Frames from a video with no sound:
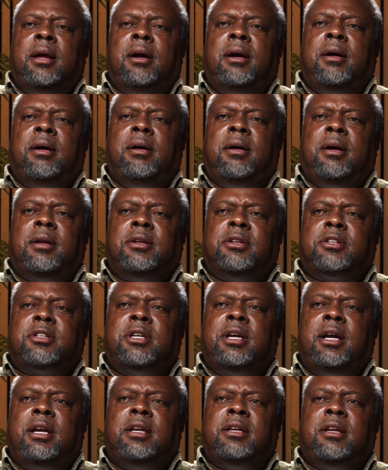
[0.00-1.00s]

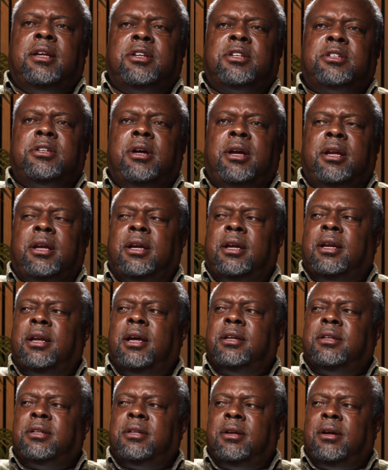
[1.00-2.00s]
Understanding and studying,
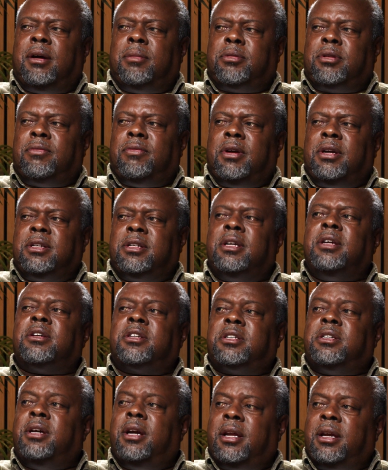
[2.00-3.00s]
that's observation is
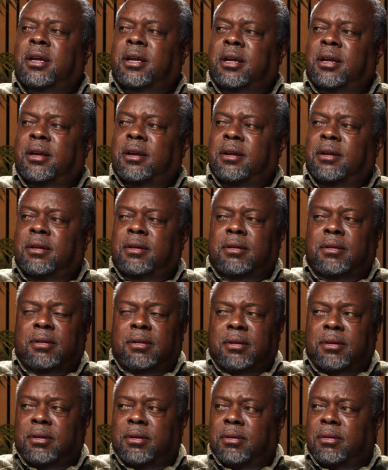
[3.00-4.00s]
studying.
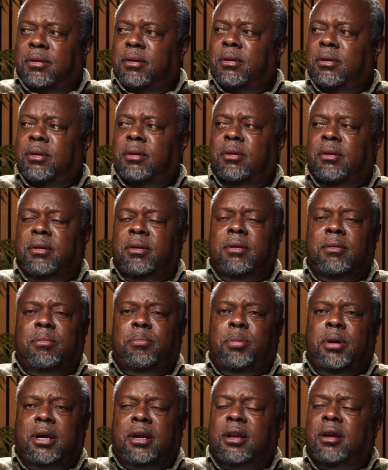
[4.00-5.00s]
You're
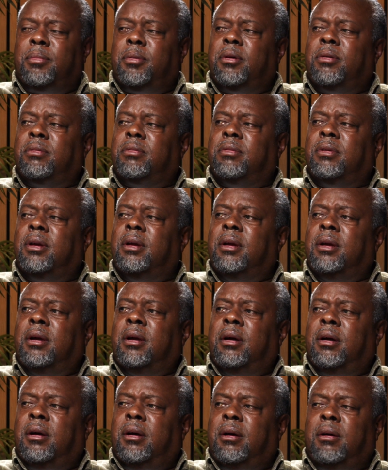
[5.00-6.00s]
picking up on
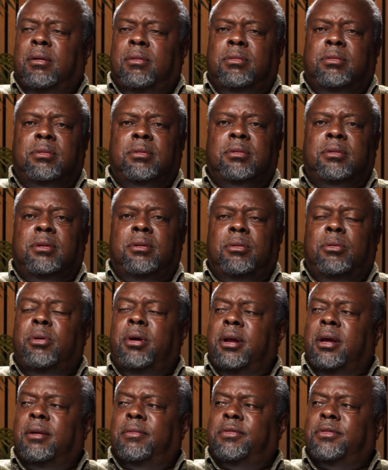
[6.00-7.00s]
the what
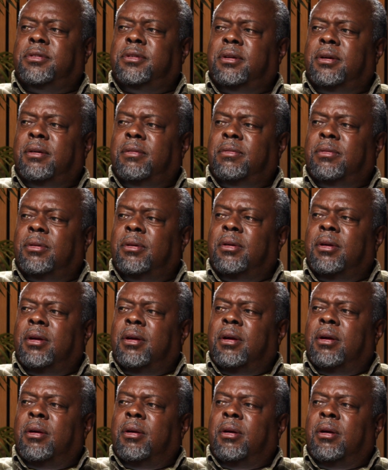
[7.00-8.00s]
ifs
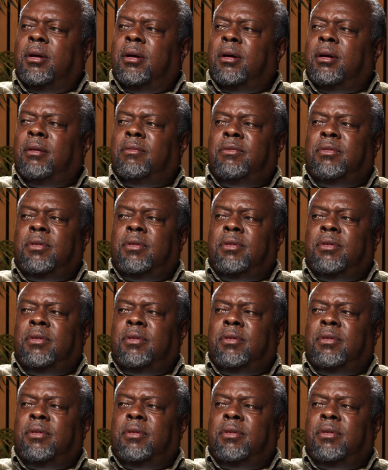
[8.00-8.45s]
of